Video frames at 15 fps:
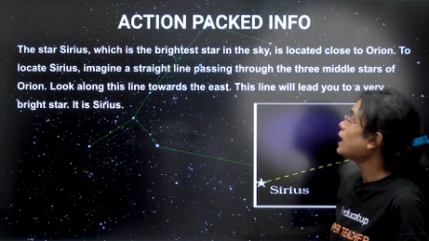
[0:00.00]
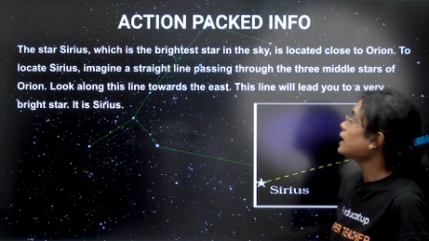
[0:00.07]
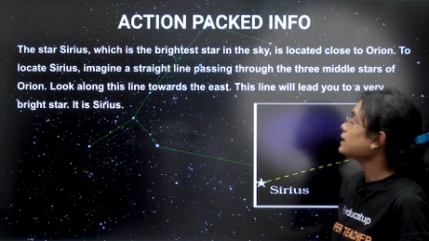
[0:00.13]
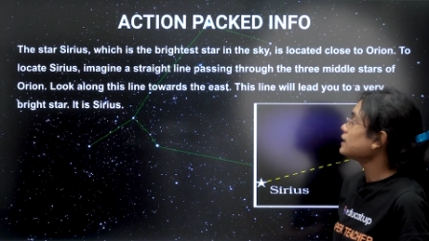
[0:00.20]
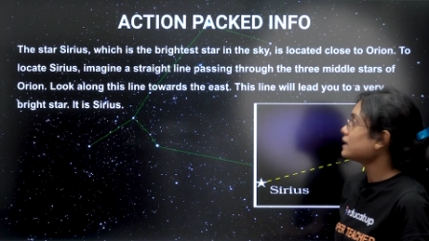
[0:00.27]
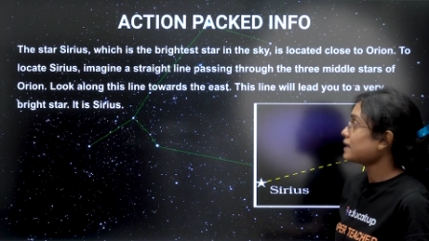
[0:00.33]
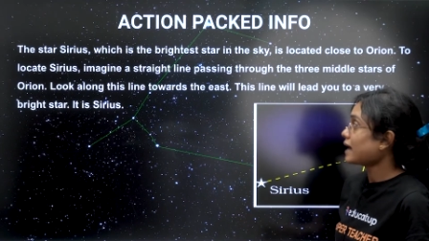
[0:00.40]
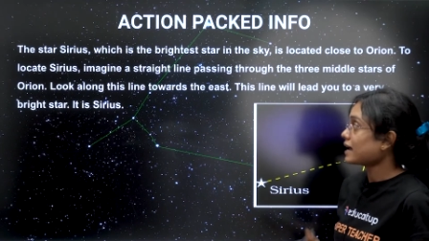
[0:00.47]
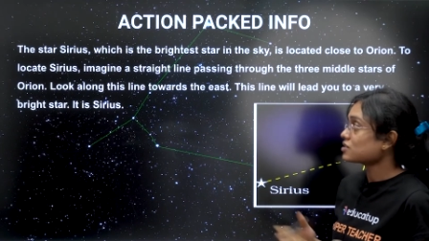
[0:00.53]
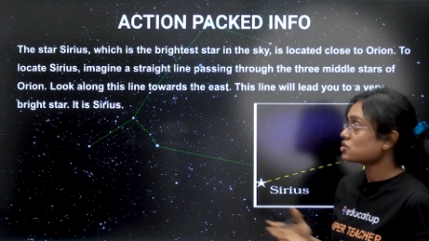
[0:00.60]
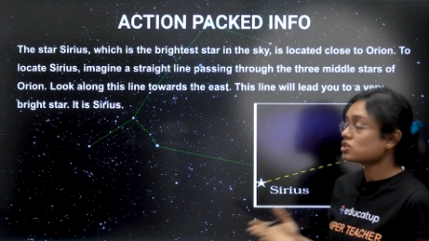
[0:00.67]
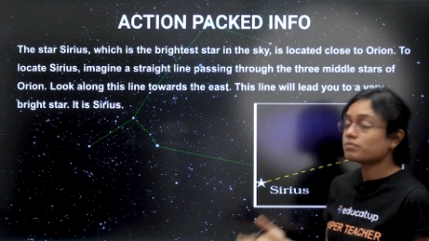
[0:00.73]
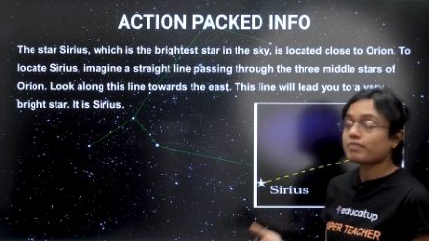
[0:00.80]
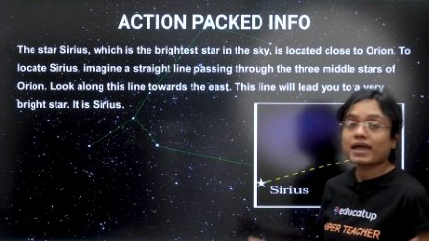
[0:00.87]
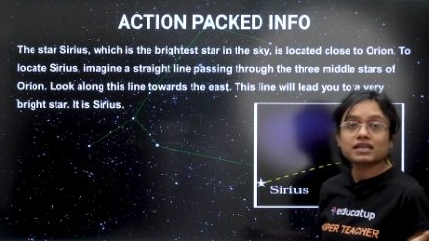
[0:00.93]
Then
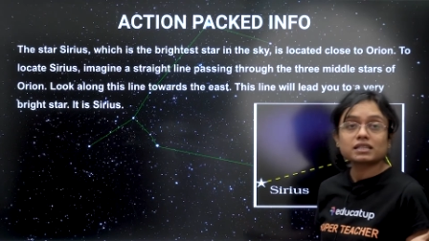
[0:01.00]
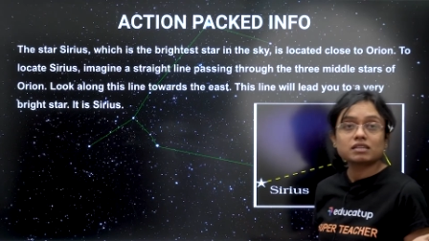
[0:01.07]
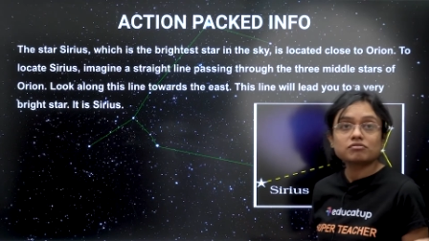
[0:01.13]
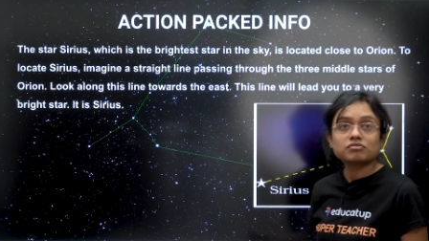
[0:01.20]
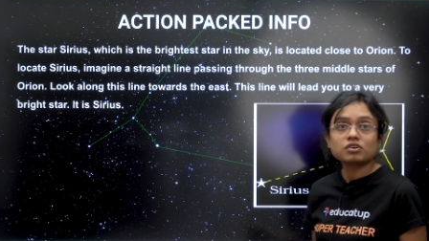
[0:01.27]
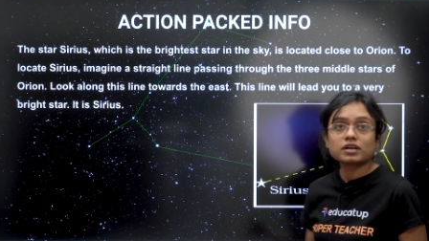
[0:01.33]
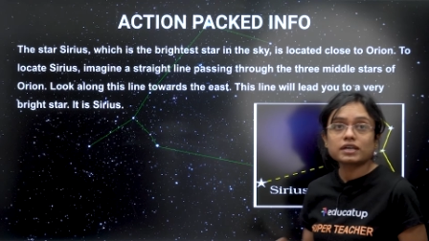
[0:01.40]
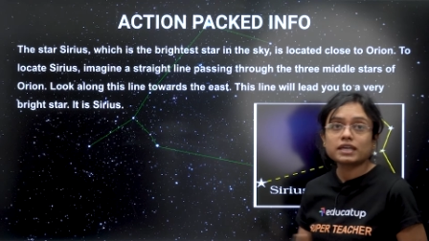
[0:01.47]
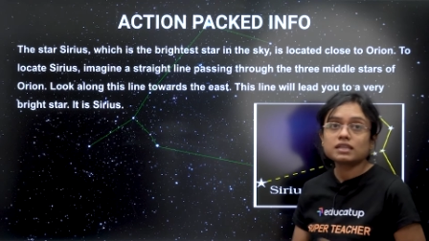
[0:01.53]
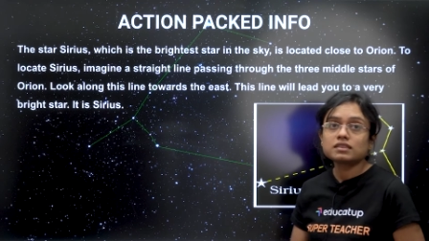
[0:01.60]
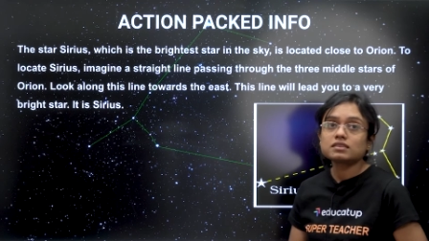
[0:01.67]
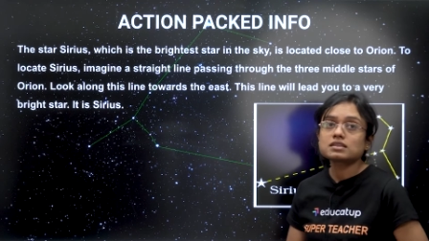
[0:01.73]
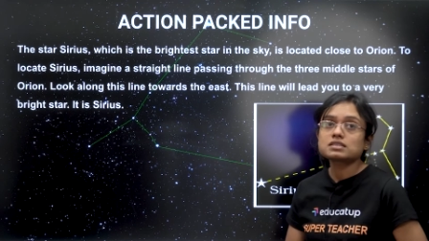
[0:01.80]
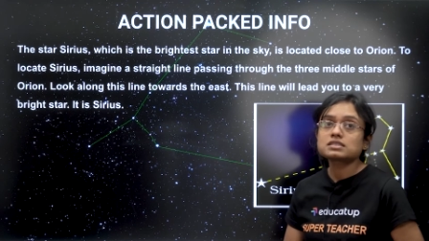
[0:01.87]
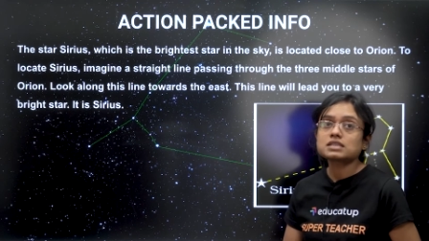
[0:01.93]
action-packed info again.
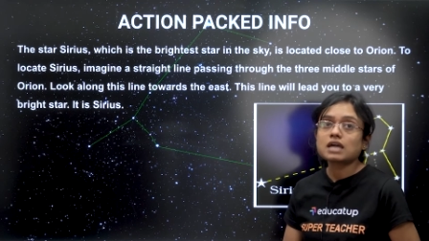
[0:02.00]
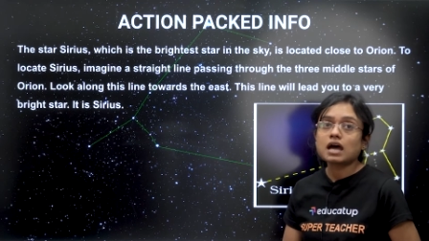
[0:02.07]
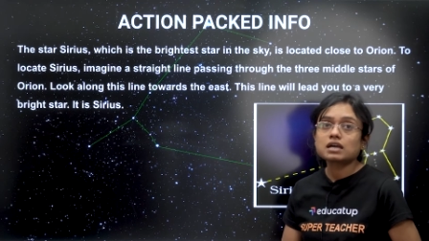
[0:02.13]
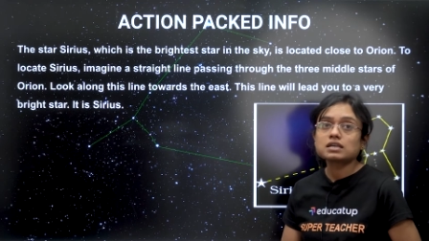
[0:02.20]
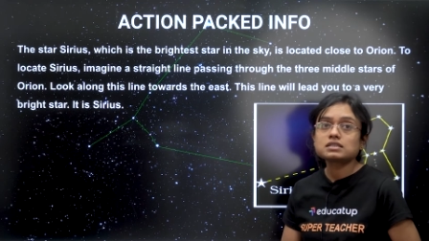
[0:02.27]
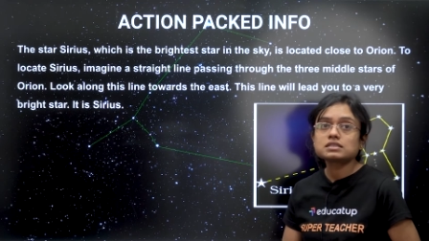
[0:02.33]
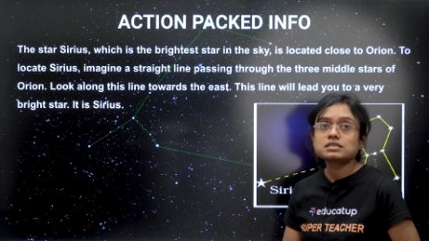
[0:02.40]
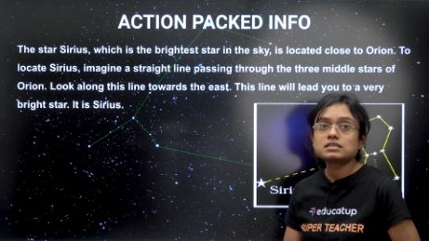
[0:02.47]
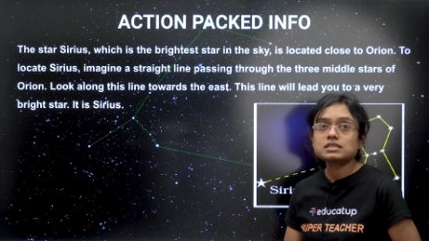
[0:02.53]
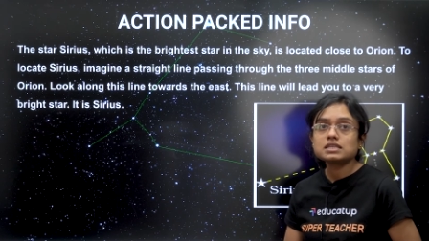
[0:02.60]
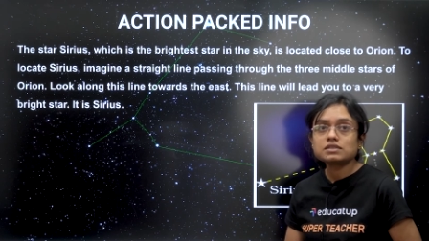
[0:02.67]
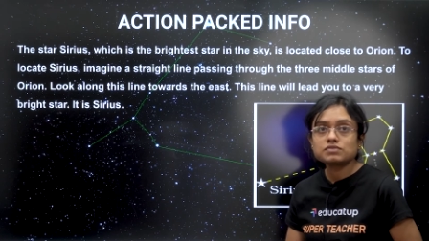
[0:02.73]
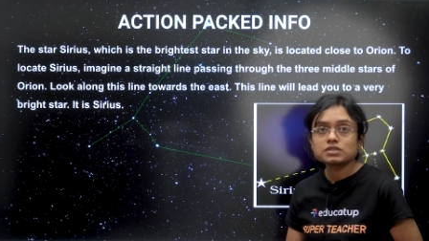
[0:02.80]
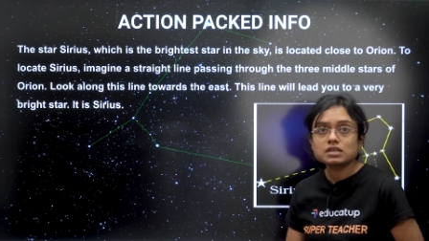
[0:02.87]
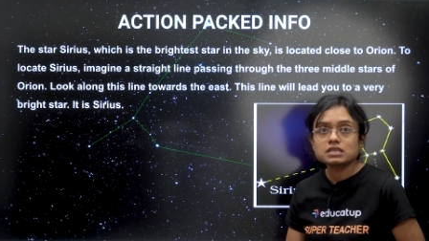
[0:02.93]
The star
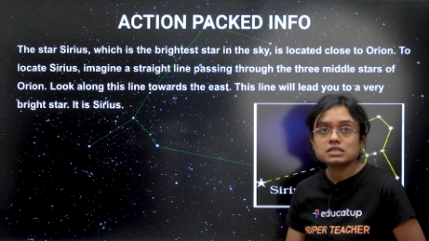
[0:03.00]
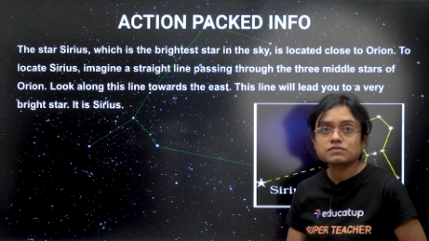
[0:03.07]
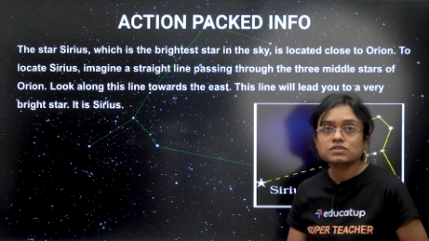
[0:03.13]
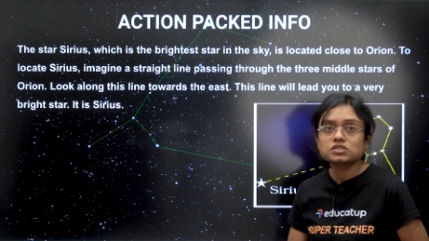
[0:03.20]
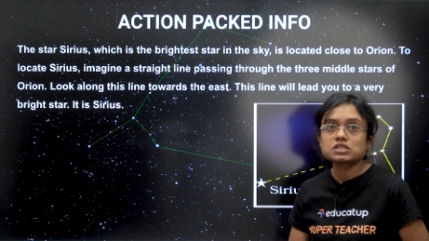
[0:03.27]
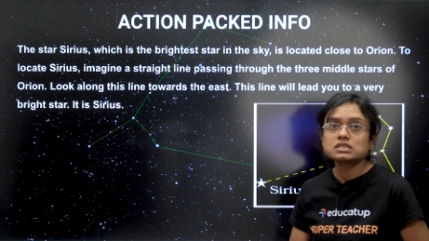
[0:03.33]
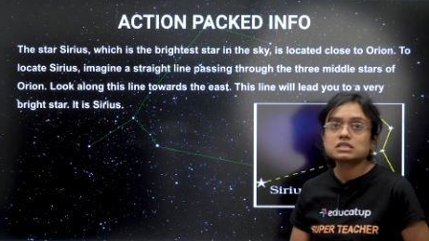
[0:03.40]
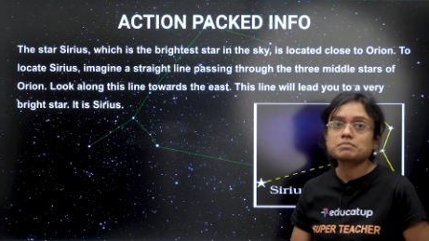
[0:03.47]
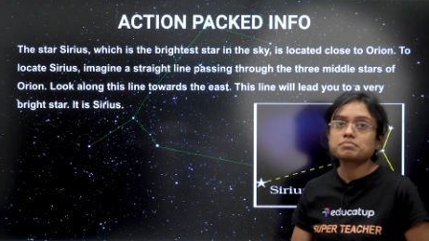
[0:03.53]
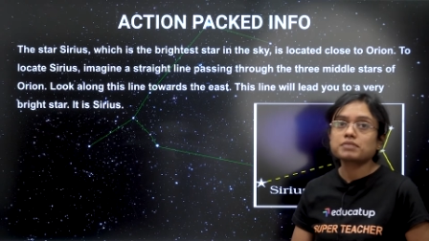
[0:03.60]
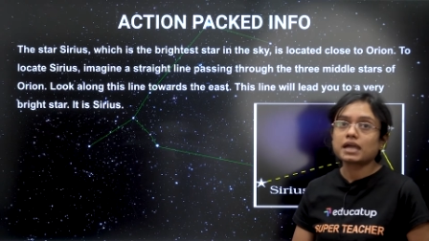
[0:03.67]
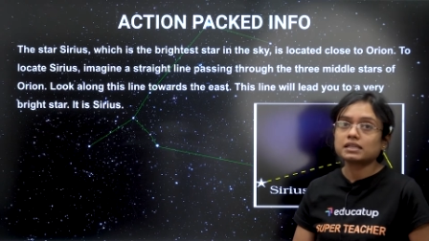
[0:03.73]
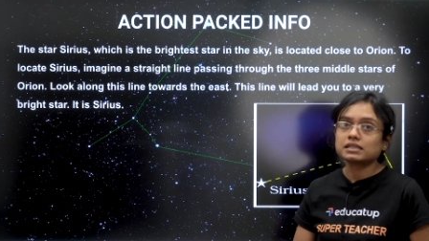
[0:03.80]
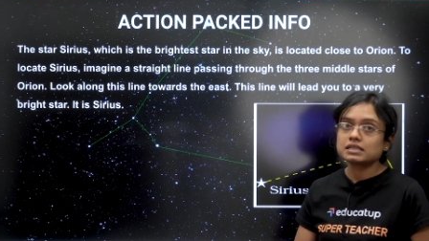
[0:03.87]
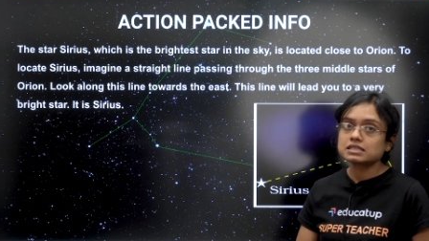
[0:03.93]
Sirius, which is the
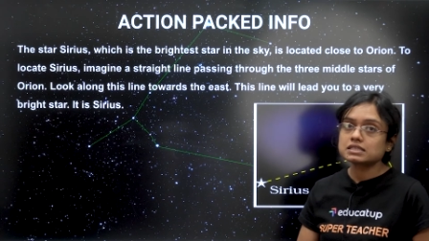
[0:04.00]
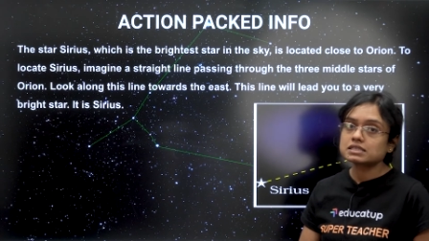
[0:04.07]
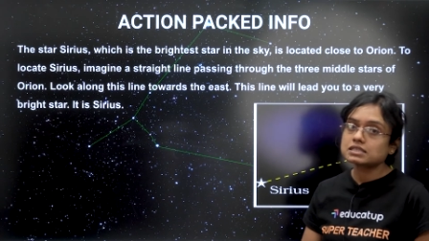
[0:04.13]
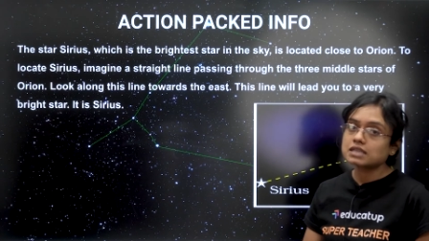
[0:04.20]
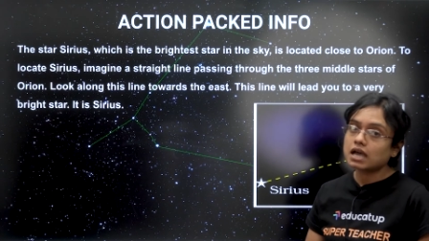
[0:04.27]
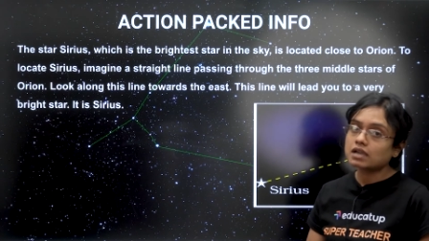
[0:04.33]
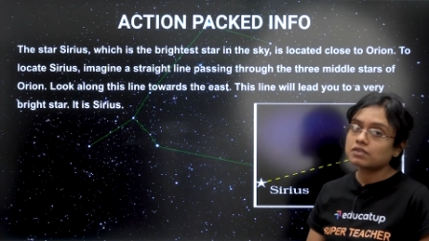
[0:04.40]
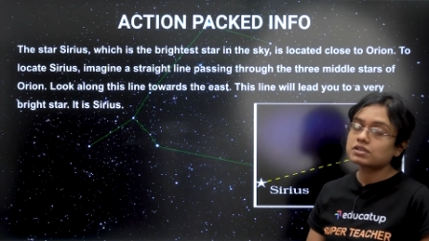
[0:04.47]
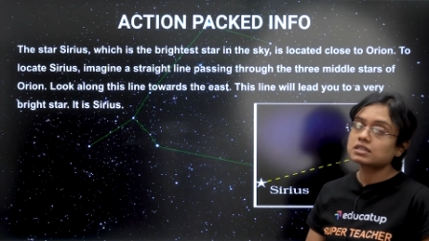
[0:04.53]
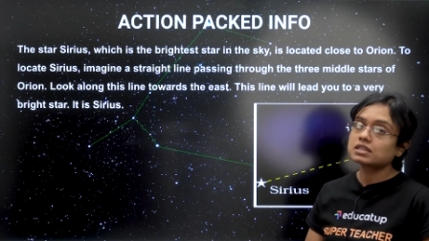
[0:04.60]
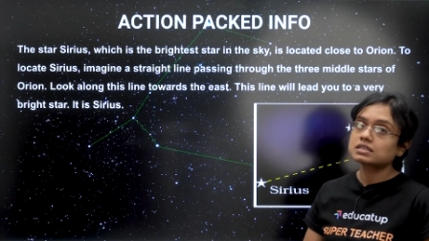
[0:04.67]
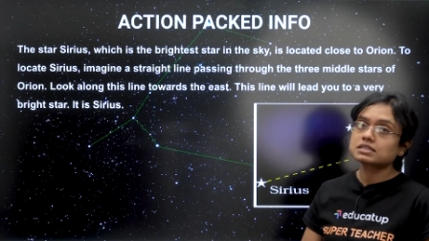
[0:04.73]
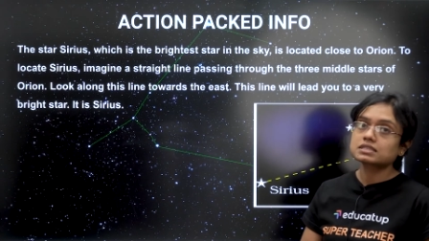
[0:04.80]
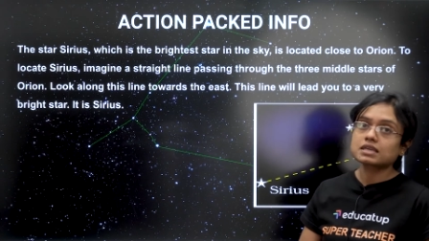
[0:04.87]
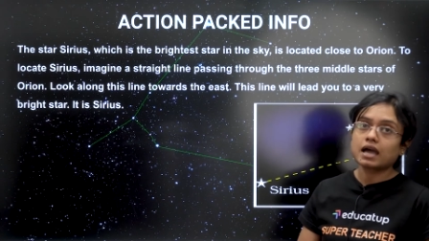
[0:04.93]
brightest star in
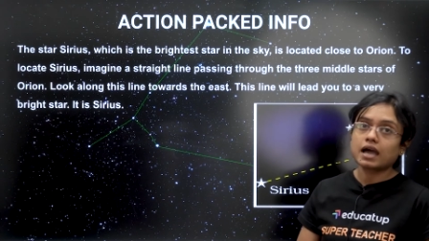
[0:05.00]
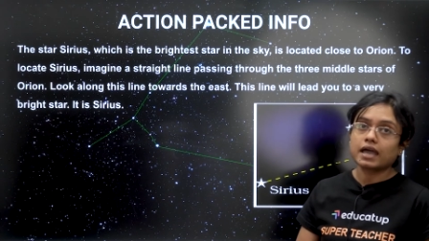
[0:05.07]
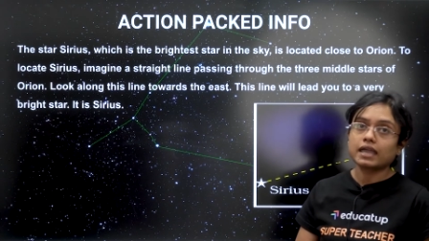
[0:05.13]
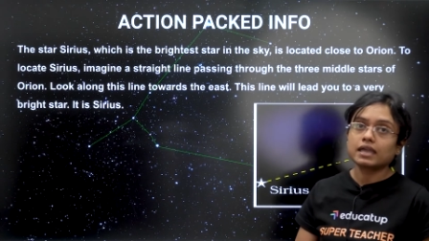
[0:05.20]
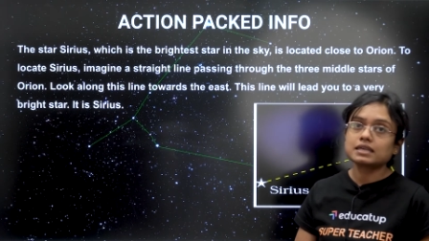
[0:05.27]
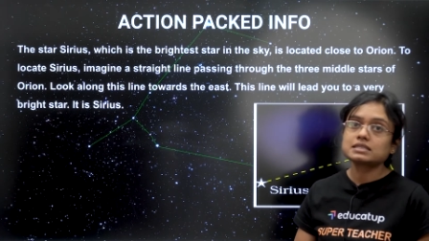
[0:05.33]
the sky,